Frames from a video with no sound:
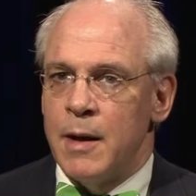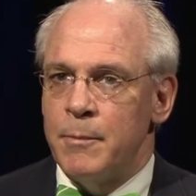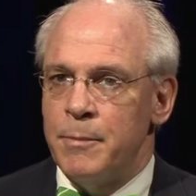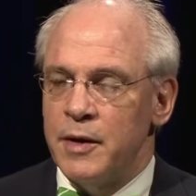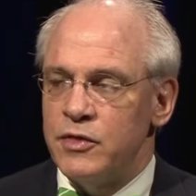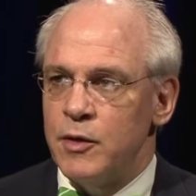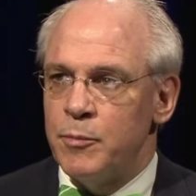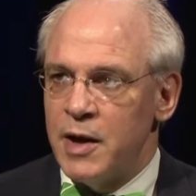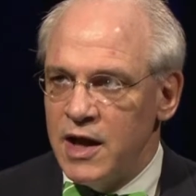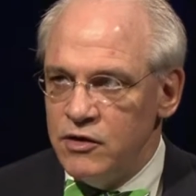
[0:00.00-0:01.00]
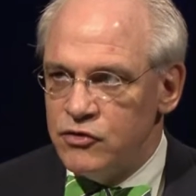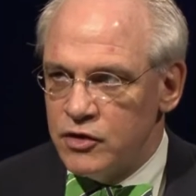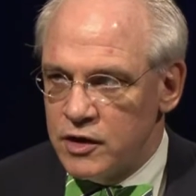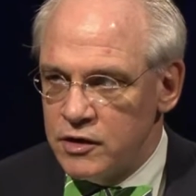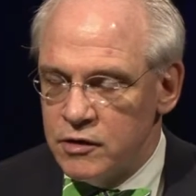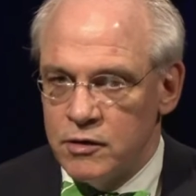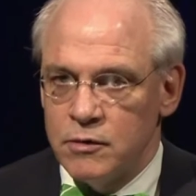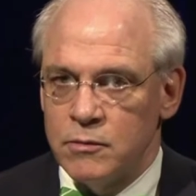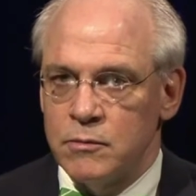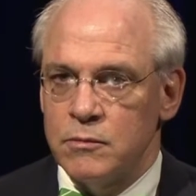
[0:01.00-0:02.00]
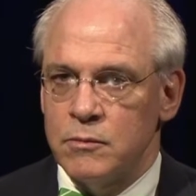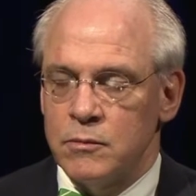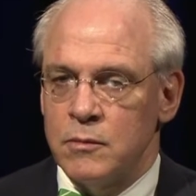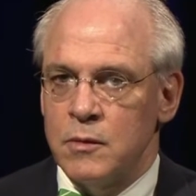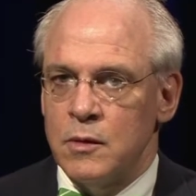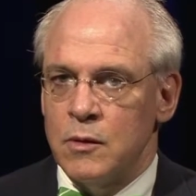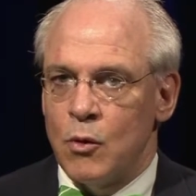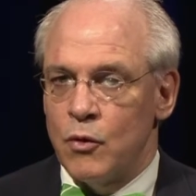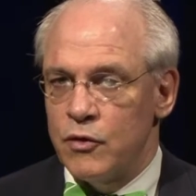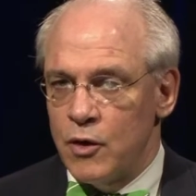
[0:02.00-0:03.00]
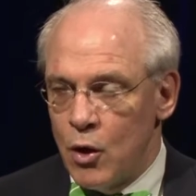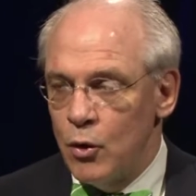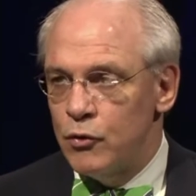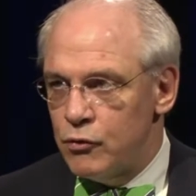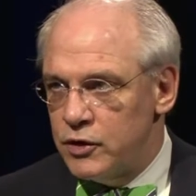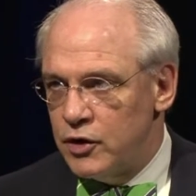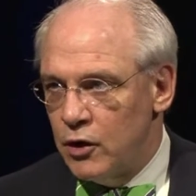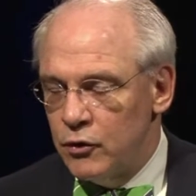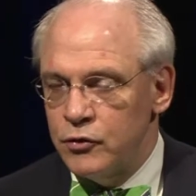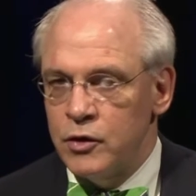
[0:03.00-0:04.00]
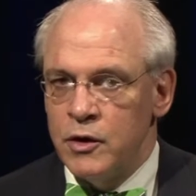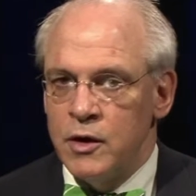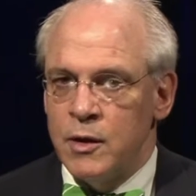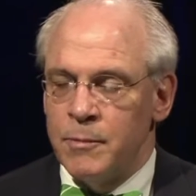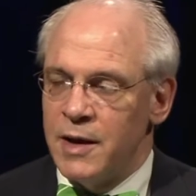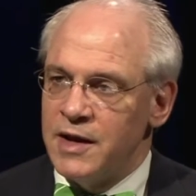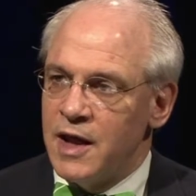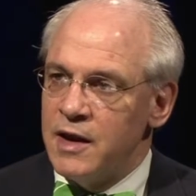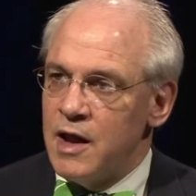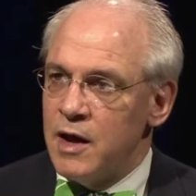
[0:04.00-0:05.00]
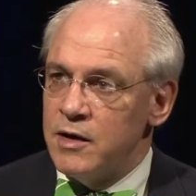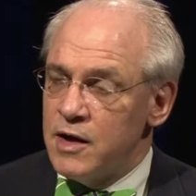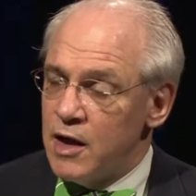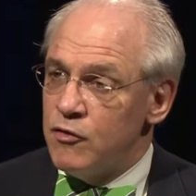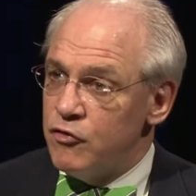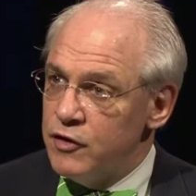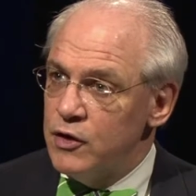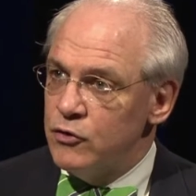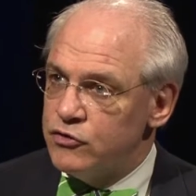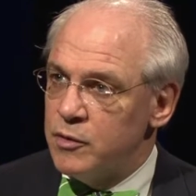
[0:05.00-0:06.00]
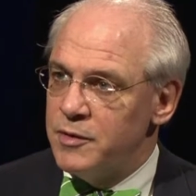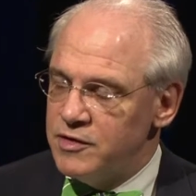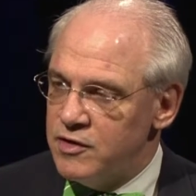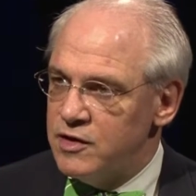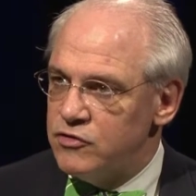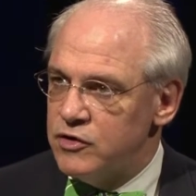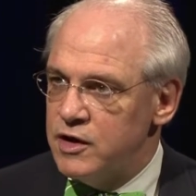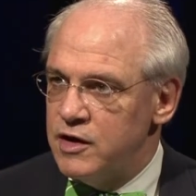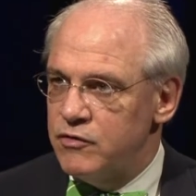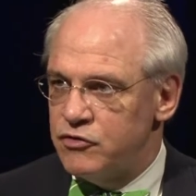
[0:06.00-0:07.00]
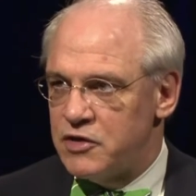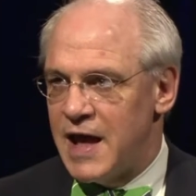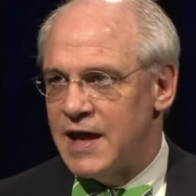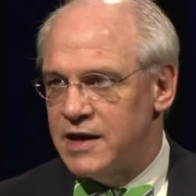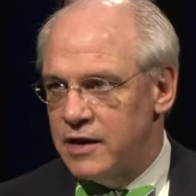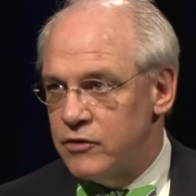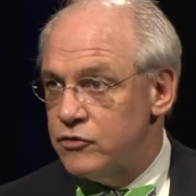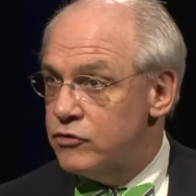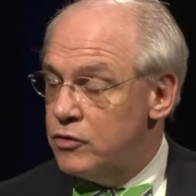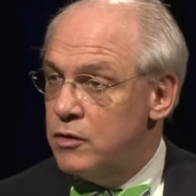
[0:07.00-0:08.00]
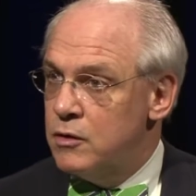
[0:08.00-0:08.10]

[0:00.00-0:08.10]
But the patient or the older adult may not, not feel some intensity of sadness.